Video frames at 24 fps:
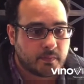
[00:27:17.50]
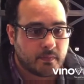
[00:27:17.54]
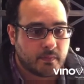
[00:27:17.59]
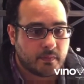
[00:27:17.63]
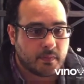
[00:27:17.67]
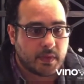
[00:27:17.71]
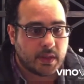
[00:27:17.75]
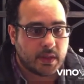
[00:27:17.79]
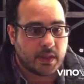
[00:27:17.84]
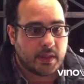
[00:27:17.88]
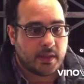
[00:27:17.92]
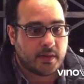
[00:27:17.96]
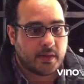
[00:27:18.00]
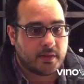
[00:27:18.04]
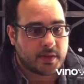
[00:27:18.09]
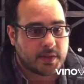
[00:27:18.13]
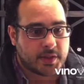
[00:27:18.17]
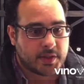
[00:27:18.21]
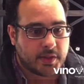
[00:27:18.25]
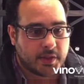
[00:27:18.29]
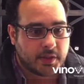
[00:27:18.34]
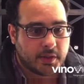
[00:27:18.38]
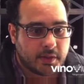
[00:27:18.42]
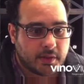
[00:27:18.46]
Here's
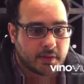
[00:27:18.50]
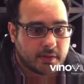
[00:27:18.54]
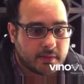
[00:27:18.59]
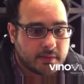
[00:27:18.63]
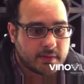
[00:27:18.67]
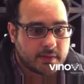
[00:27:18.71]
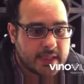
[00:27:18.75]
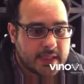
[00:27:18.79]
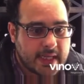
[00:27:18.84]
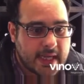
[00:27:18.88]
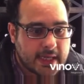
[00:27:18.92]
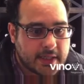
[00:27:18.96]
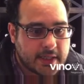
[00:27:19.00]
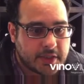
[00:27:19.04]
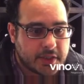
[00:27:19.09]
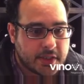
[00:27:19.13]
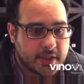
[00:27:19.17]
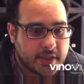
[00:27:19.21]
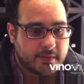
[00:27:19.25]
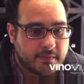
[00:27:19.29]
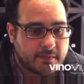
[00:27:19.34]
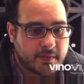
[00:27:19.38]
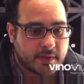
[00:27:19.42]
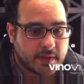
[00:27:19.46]
your tech
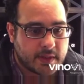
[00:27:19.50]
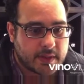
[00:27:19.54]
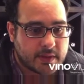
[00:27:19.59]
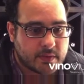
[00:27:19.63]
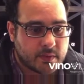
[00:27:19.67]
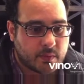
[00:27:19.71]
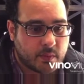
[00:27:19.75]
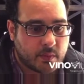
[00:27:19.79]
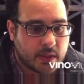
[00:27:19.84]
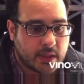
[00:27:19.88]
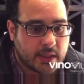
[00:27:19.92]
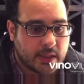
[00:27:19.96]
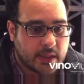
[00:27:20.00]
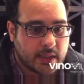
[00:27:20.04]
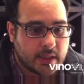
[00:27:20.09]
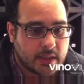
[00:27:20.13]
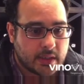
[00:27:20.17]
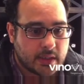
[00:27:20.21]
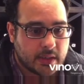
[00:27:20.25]
sheet for this wine.